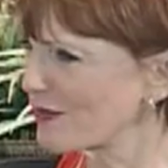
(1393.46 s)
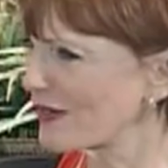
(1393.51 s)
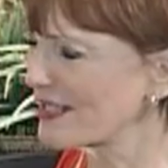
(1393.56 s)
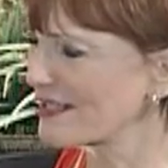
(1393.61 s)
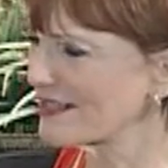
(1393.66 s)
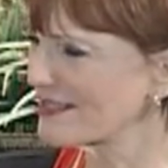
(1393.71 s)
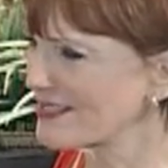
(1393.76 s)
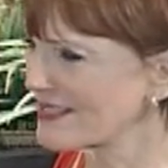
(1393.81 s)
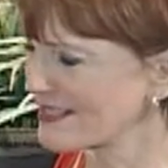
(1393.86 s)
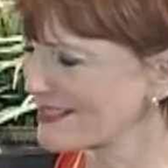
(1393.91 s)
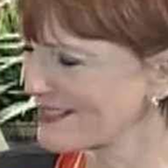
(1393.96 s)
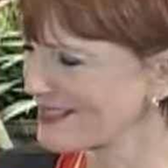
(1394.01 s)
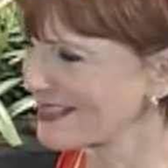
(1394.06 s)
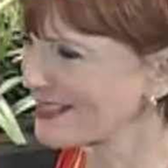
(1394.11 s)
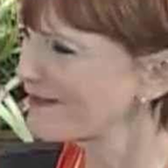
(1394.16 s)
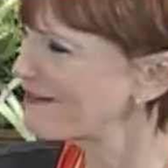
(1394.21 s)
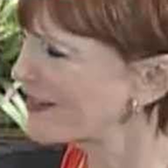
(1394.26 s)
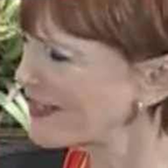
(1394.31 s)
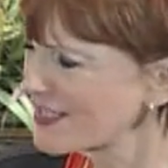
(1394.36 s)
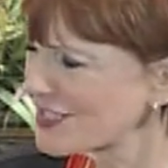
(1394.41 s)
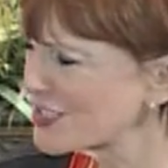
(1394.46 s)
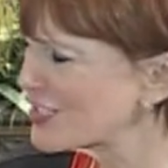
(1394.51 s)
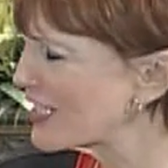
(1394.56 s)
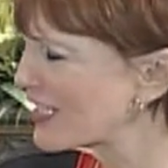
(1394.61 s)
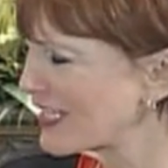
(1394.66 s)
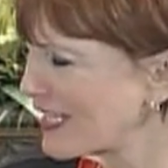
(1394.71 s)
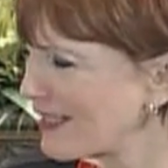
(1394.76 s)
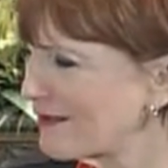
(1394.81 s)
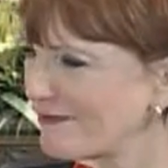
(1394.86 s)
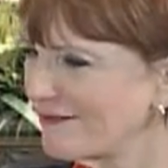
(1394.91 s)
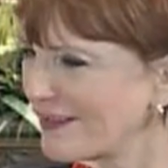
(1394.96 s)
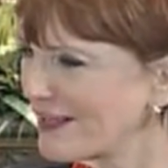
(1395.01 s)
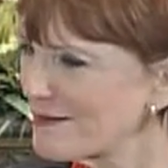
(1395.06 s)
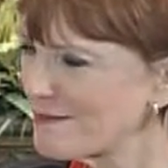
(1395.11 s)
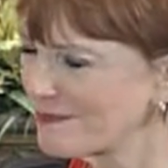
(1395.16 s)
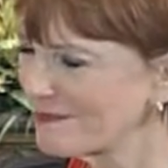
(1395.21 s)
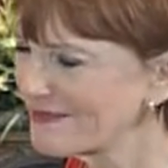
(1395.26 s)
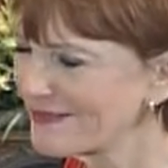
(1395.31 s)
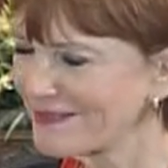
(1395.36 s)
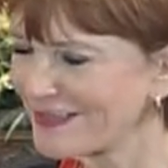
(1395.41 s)
artistic, very cheeky, very
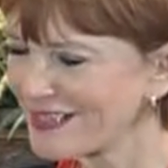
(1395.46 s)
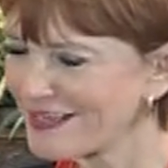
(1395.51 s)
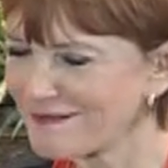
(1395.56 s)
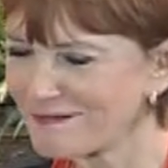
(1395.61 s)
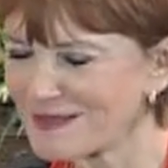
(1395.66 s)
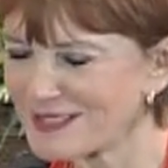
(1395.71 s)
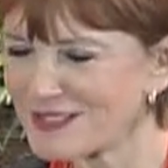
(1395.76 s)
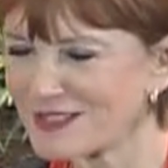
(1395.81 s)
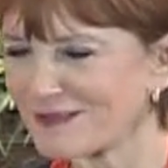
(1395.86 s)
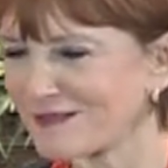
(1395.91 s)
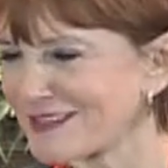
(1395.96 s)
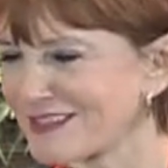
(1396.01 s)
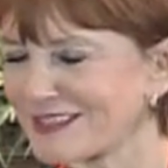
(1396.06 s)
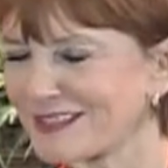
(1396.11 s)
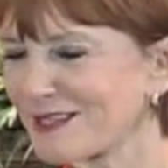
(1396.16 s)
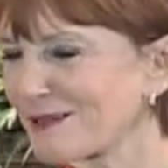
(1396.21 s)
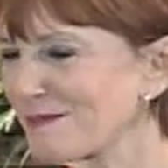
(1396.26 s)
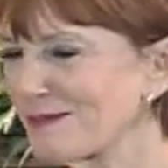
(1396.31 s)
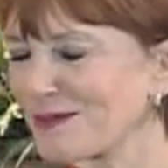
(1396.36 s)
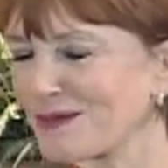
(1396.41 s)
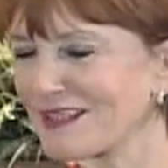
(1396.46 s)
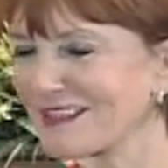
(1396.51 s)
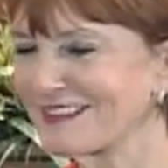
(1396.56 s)
very mischievous little boy.